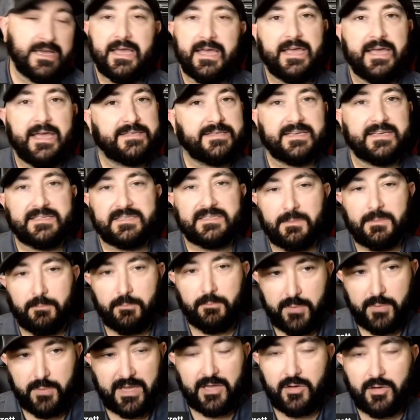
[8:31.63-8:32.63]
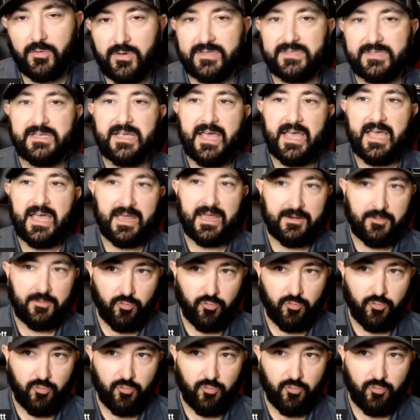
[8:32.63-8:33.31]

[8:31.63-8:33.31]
it's as ambiguous and